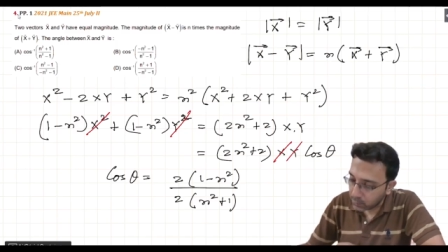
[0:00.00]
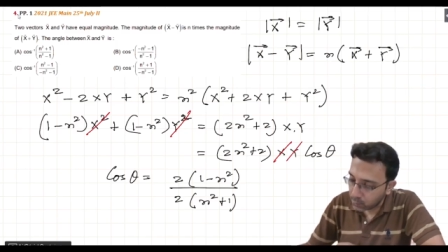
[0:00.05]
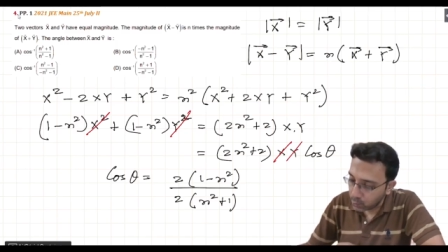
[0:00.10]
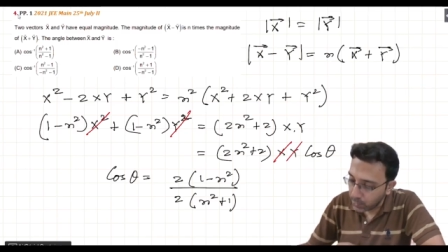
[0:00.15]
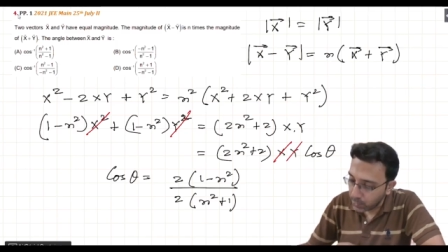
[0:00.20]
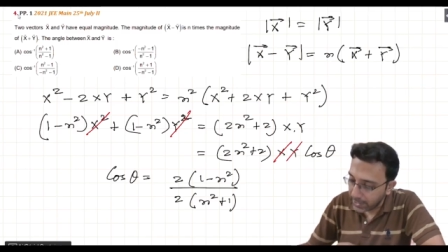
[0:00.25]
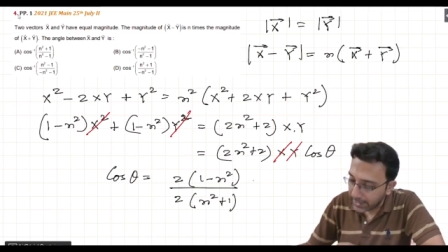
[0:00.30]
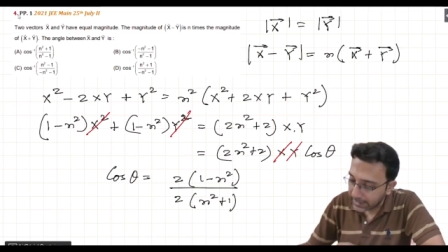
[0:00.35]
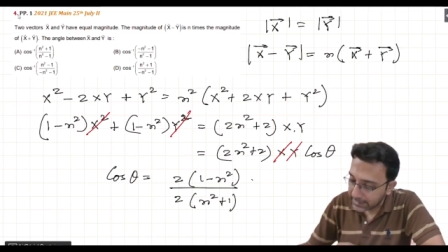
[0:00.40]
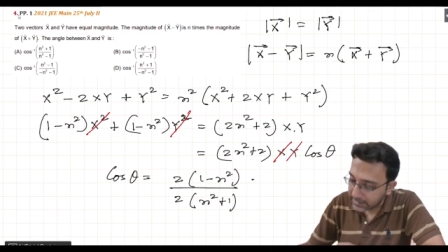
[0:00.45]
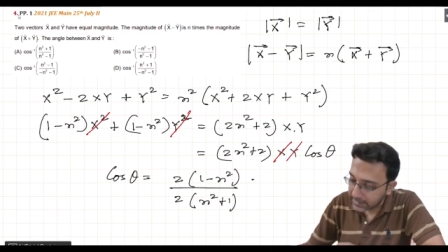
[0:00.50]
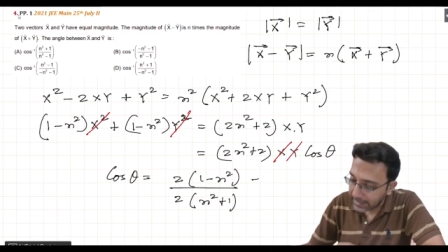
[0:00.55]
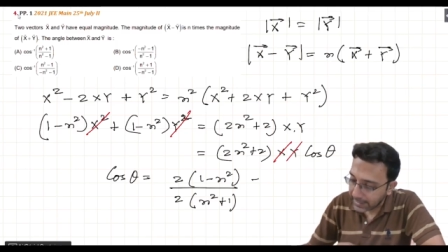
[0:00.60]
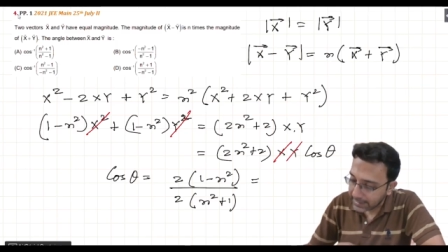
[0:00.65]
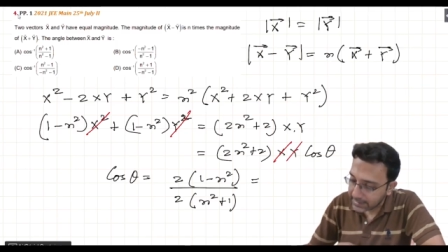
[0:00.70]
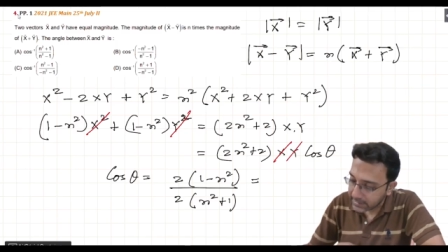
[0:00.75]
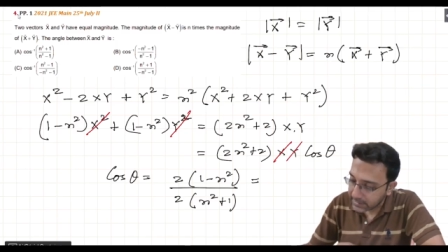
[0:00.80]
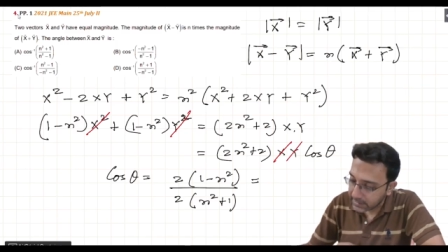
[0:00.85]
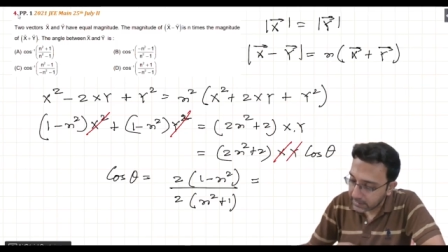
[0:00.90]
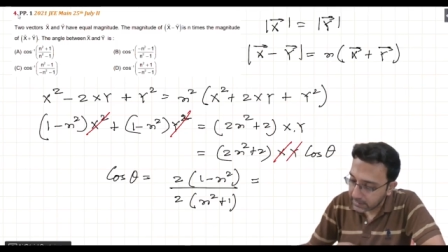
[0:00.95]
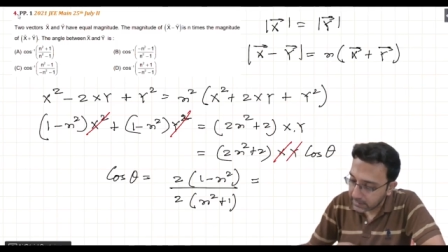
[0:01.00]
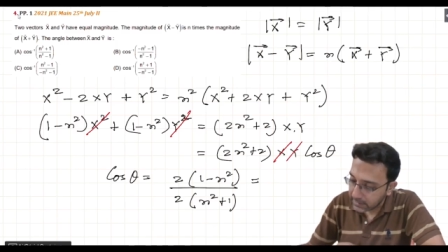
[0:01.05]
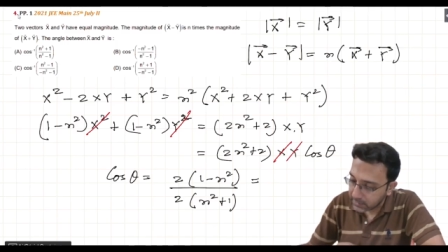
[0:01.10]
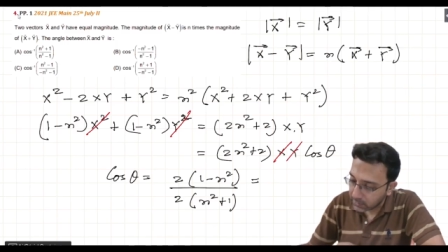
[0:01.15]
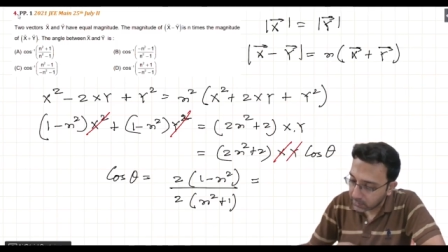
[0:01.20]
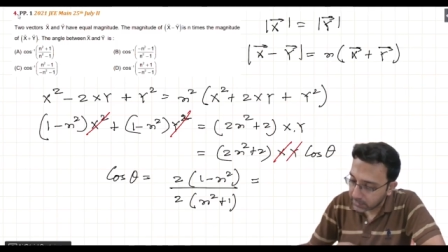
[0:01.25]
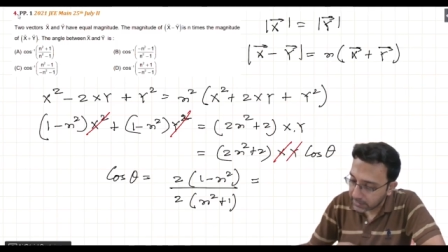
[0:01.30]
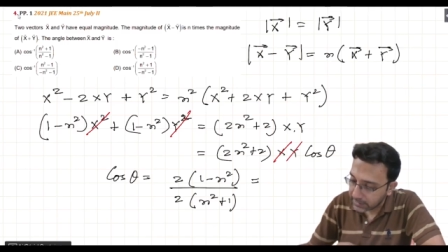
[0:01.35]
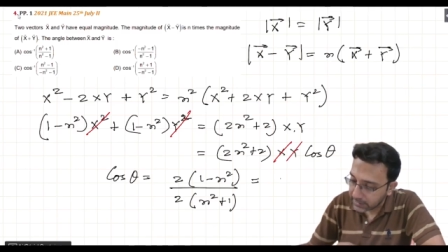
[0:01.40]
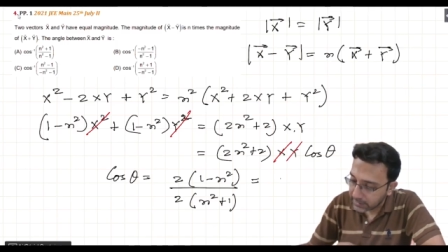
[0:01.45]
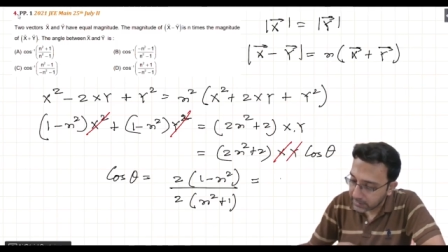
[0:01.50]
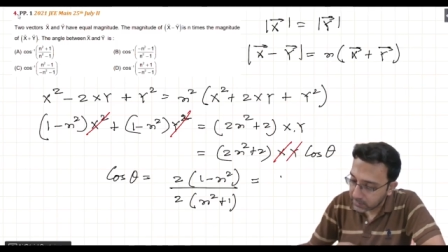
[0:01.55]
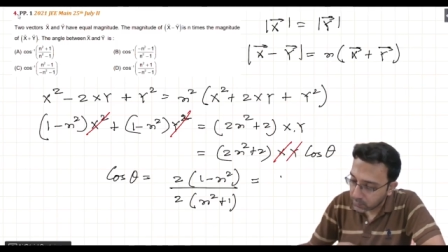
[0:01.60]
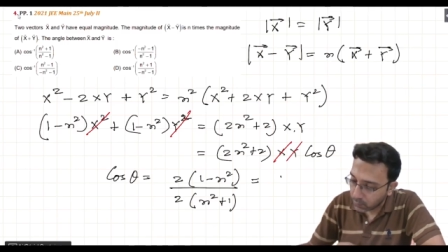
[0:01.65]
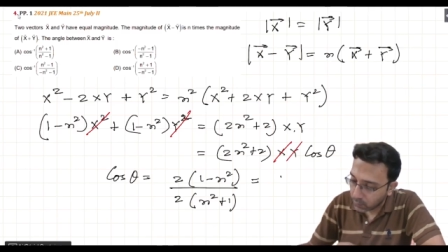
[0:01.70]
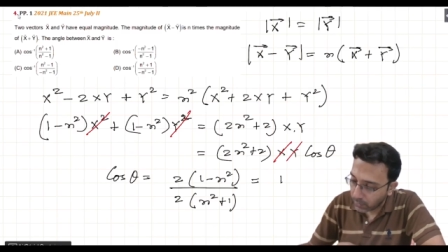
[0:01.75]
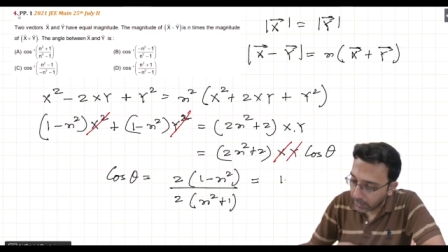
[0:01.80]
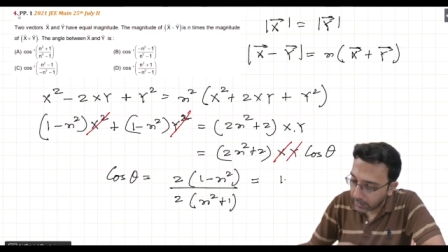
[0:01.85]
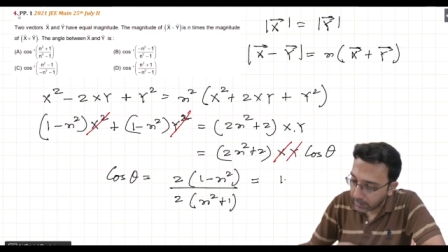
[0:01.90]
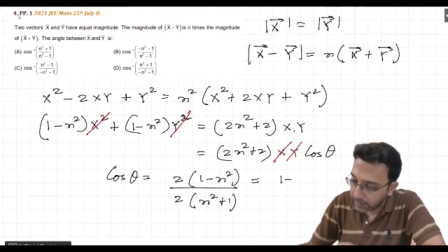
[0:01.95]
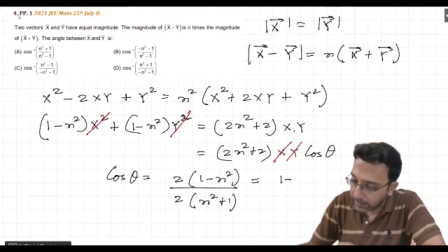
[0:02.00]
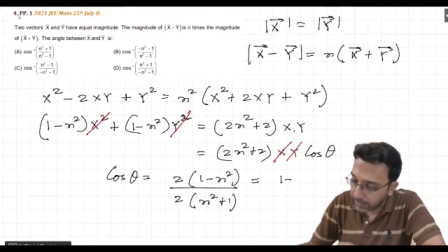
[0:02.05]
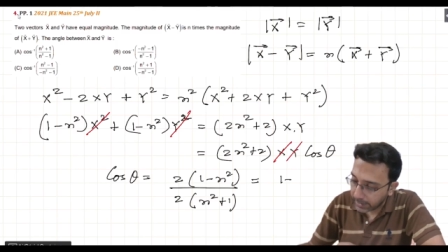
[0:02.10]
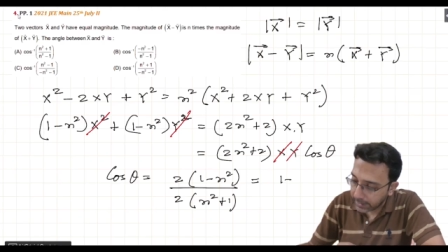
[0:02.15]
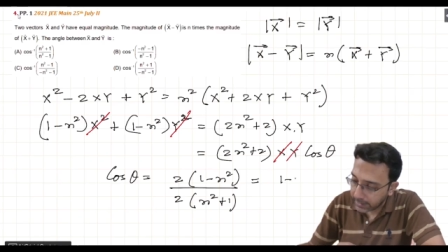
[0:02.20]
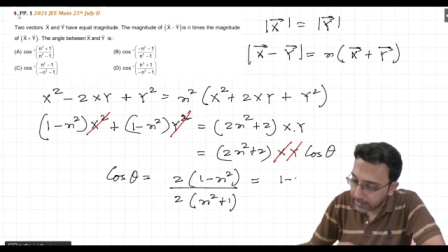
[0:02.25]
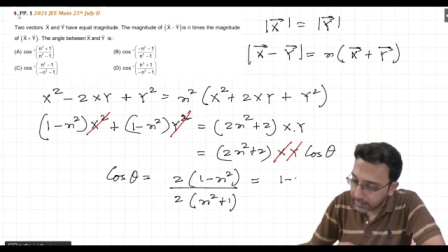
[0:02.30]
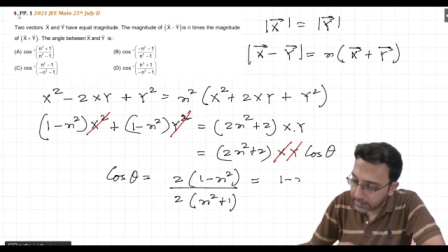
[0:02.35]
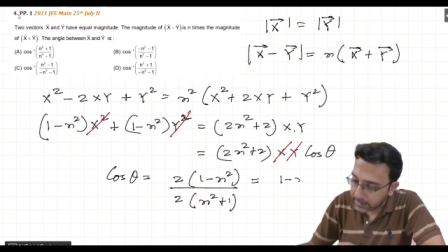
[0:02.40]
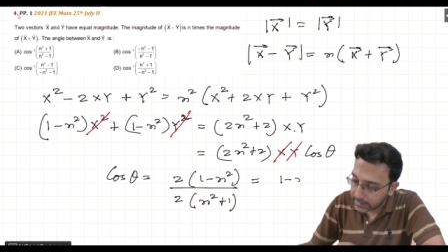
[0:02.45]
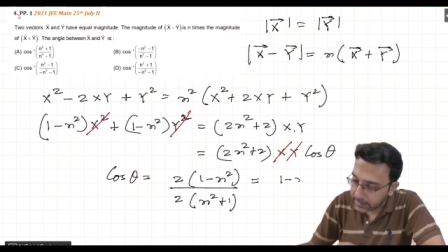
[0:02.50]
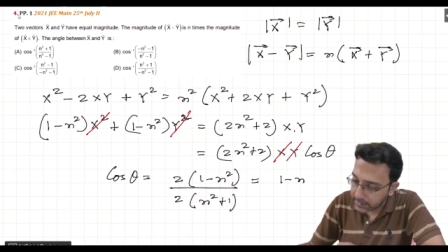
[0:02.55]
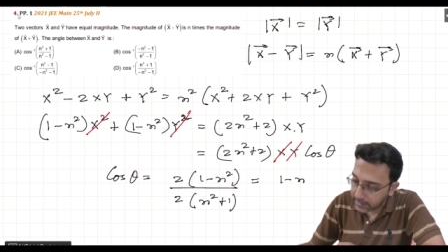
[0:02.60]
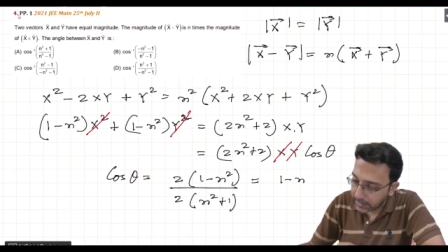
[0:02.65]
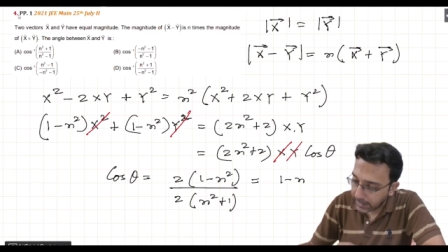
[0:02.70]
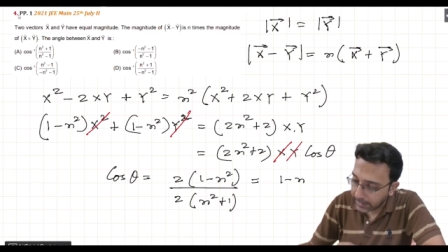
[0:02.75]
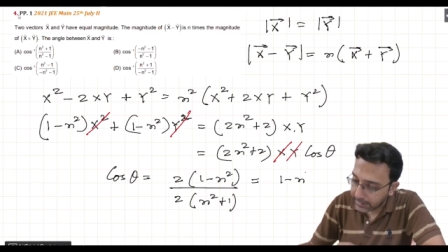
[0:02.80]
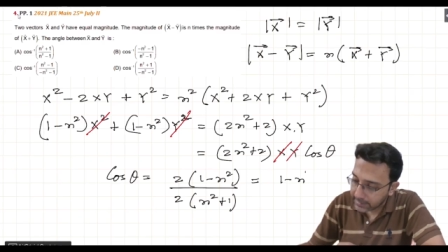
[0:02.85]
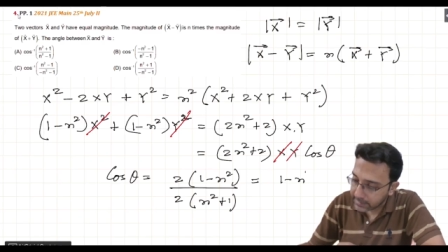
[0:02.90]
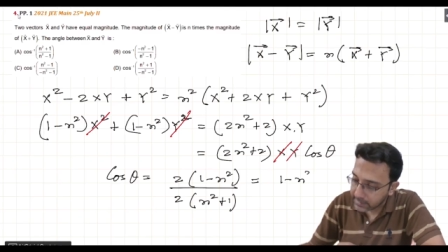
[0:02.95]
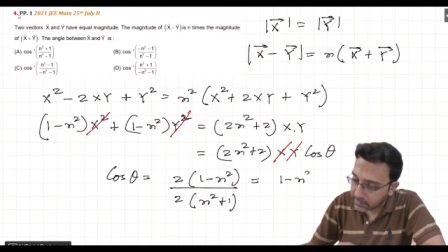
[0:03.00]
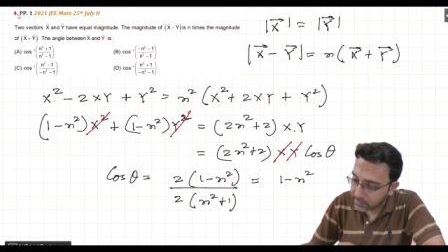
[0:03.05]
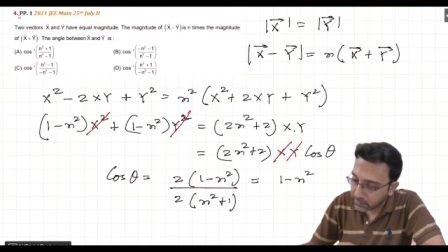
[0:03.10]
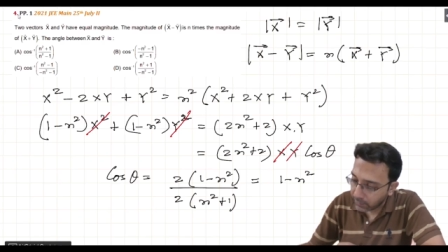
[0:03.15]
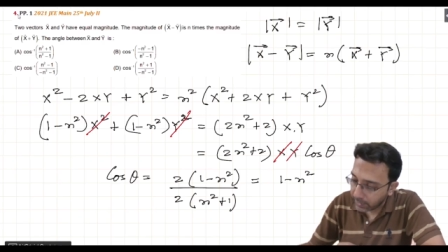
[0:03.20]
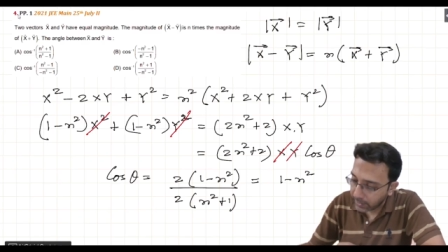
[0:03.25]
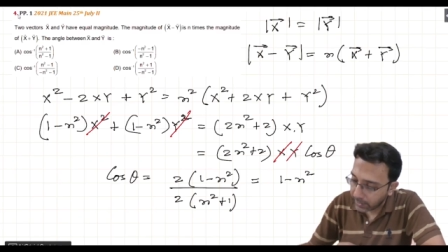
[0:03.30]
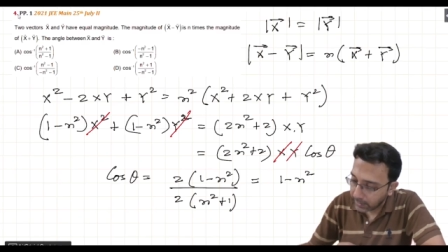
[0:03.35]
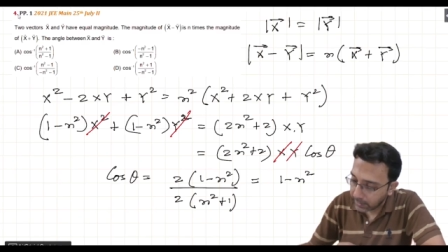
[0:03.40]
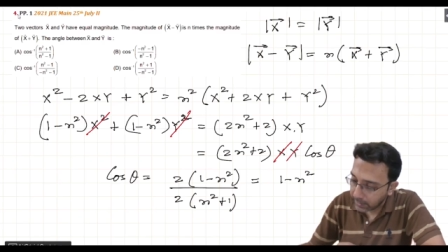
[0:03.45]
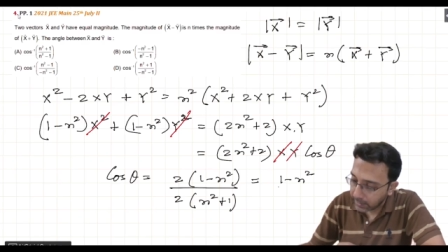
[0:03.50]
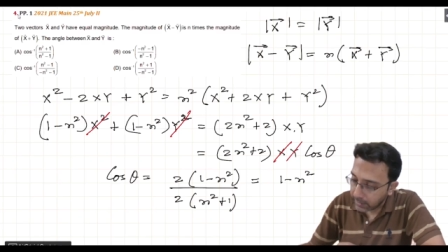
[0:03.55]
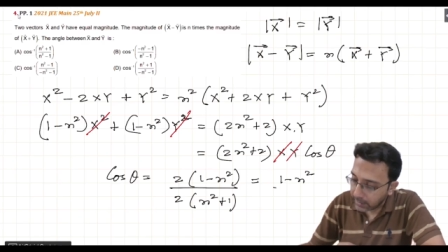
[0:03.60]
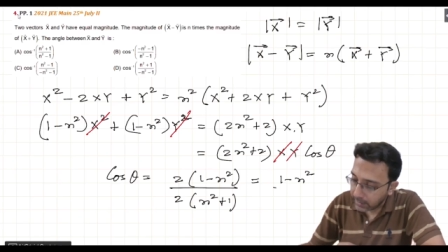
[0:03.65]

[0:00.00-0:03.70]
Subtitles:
2 gets cancelled, so this is 1 minus n square